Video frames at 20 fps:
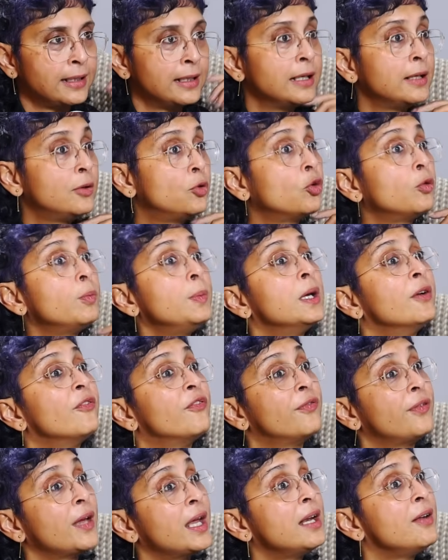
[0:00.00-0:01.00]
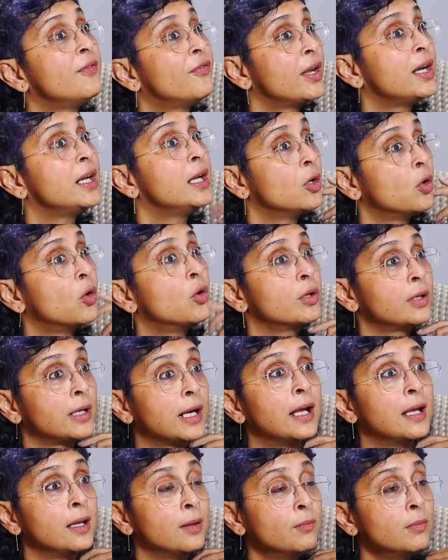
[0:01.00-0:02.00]
And it took me a very, very long
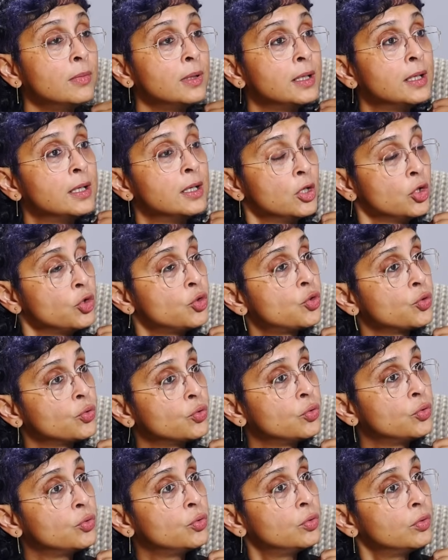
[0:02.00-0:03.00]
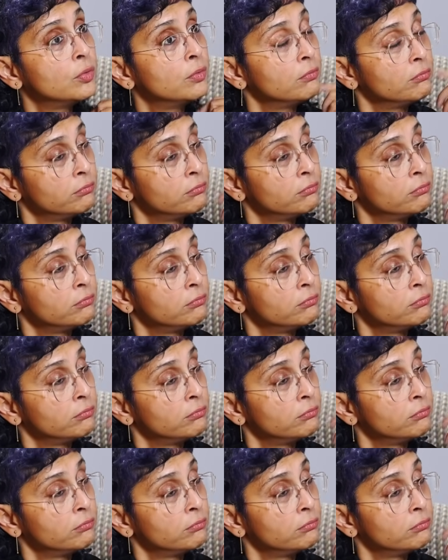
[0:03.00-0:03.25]
time to